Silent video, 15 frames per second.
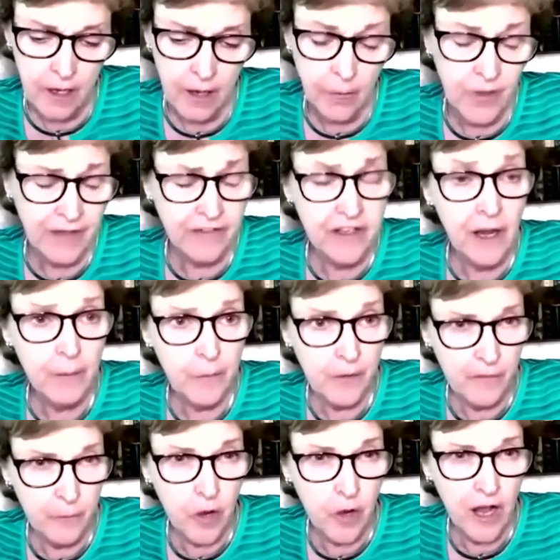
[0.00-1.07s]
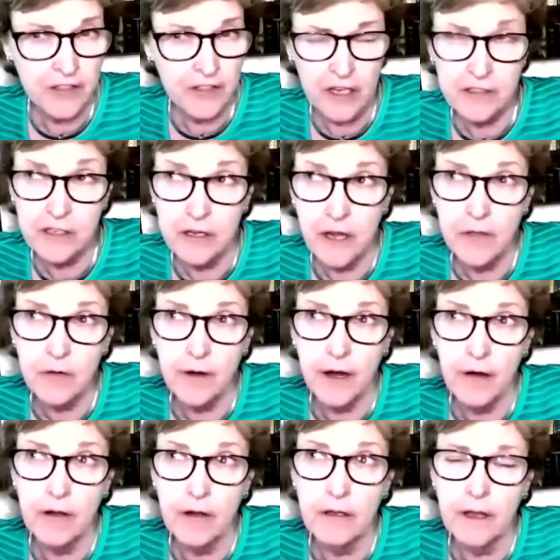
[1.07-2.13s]
We have a number of projects. Another
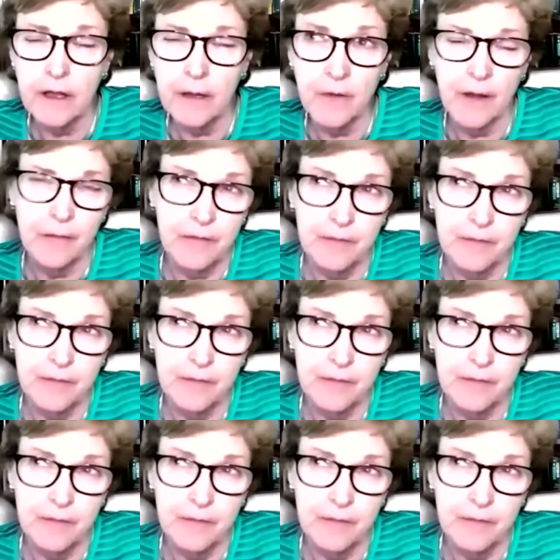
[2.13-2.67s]
area that I